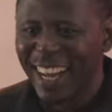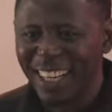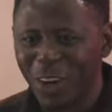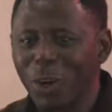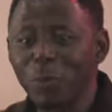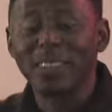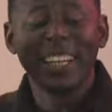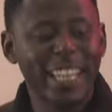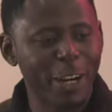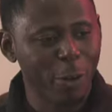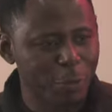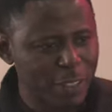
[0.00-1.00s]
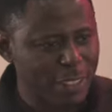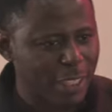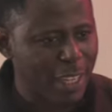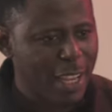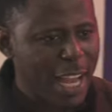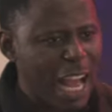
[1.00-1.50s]
And God will take care of
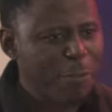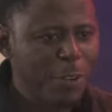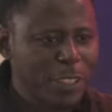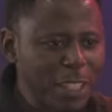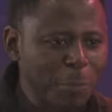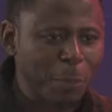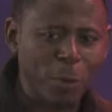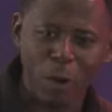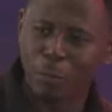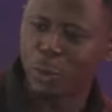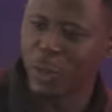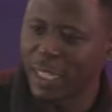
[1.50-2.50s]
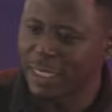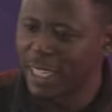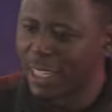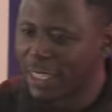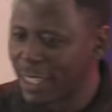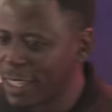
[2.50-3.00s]
it. Have you seen people come to you and say,